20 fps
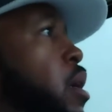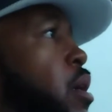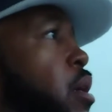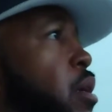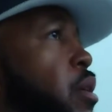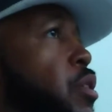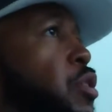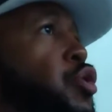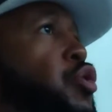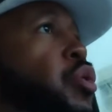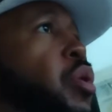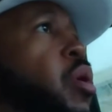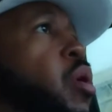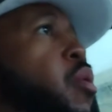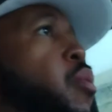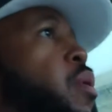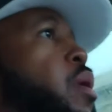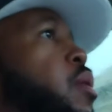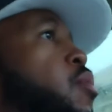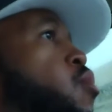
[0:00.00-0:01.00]
dreary,
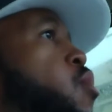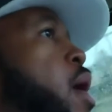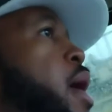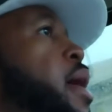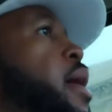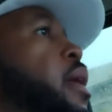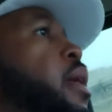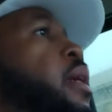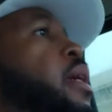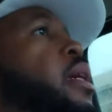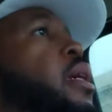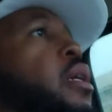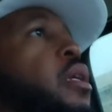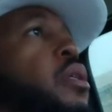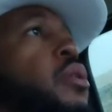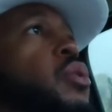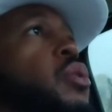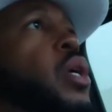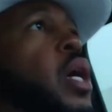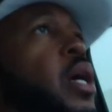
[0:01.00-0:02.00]
rainy
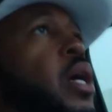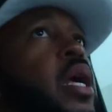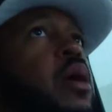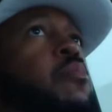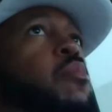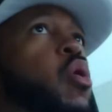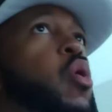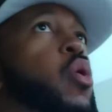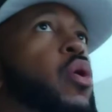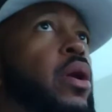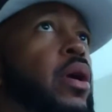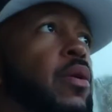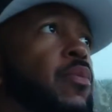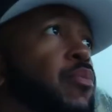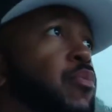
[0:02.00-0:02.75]
Sunday morning.